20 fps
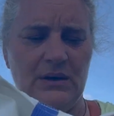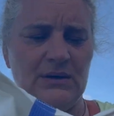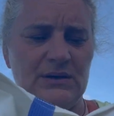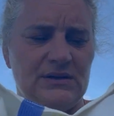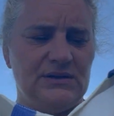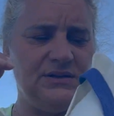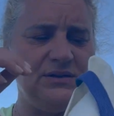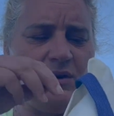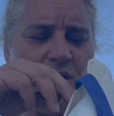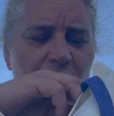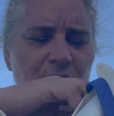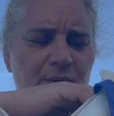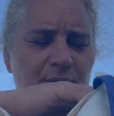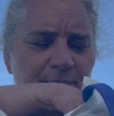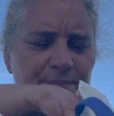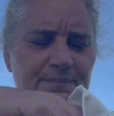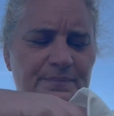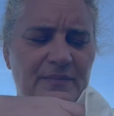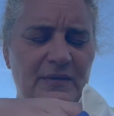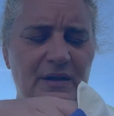So,
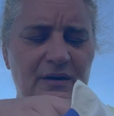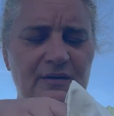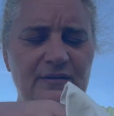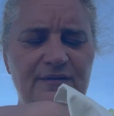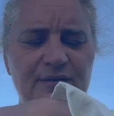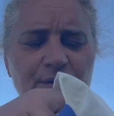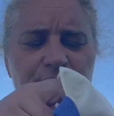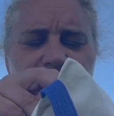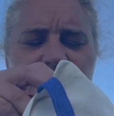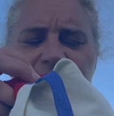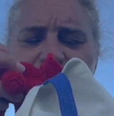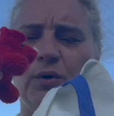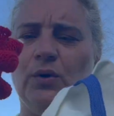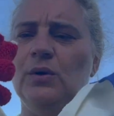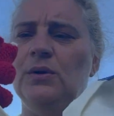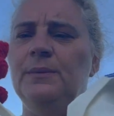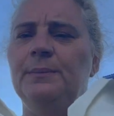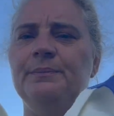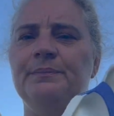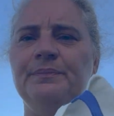first of
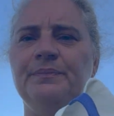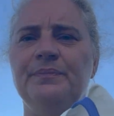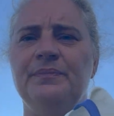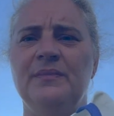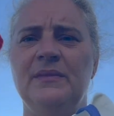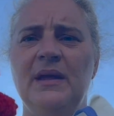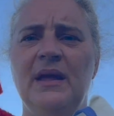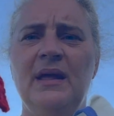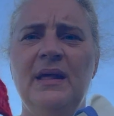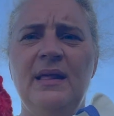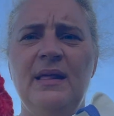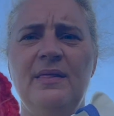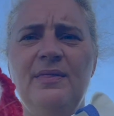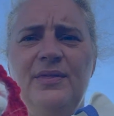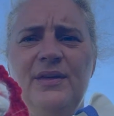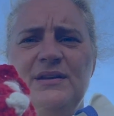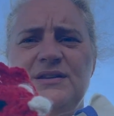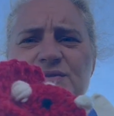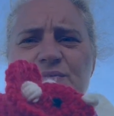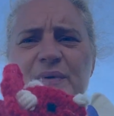all,
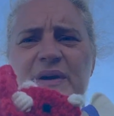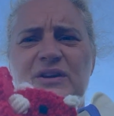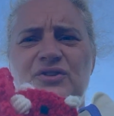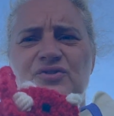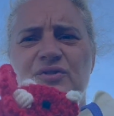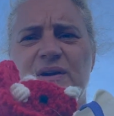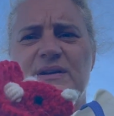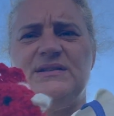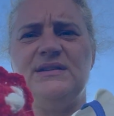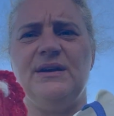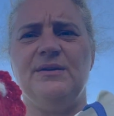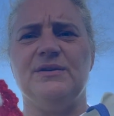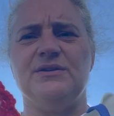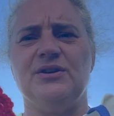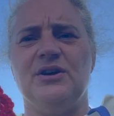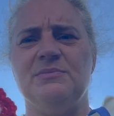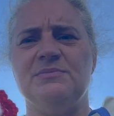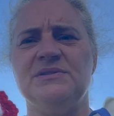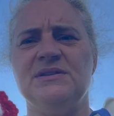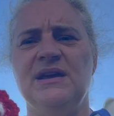this red
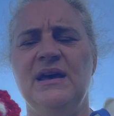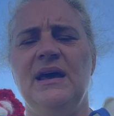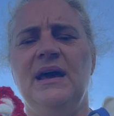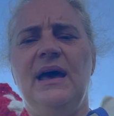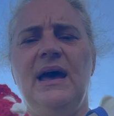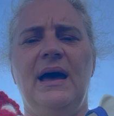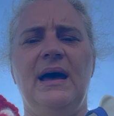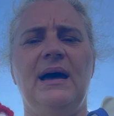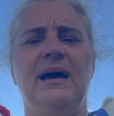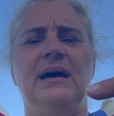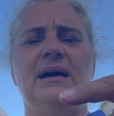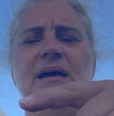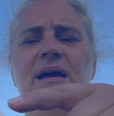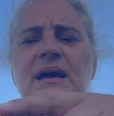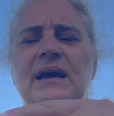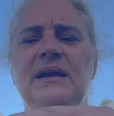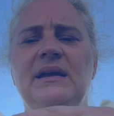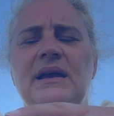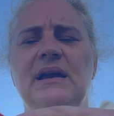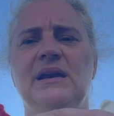triceratops,
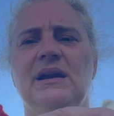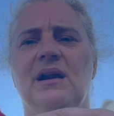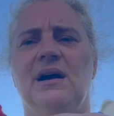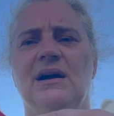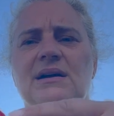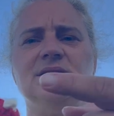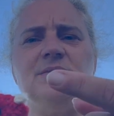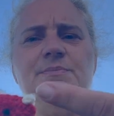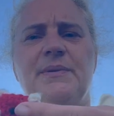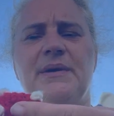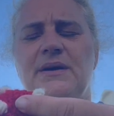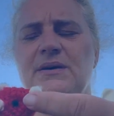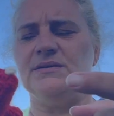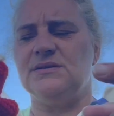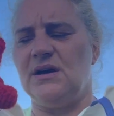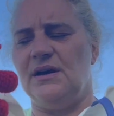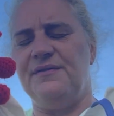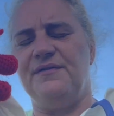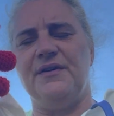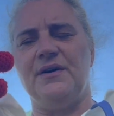he needed eyes because
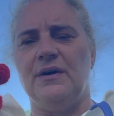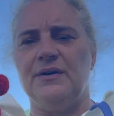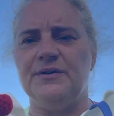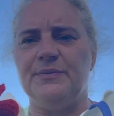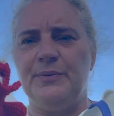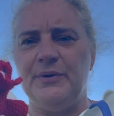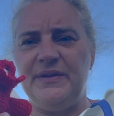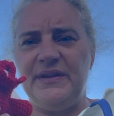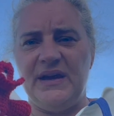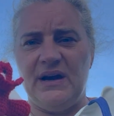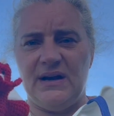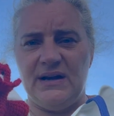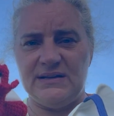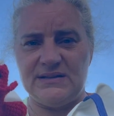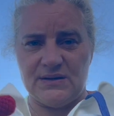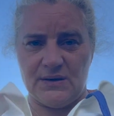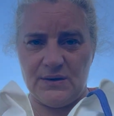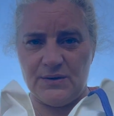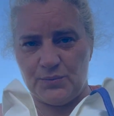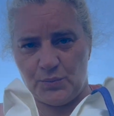I forgot to put the eyes
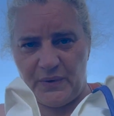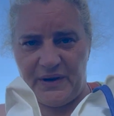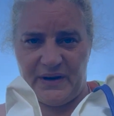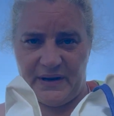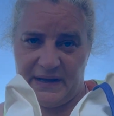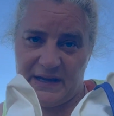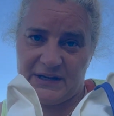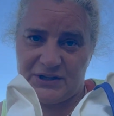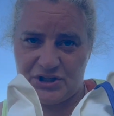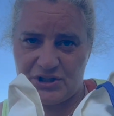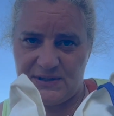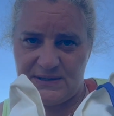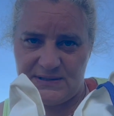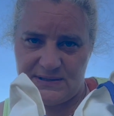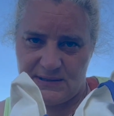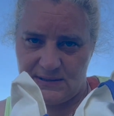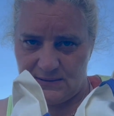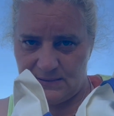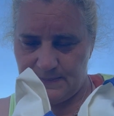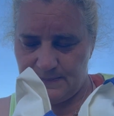on when I actually did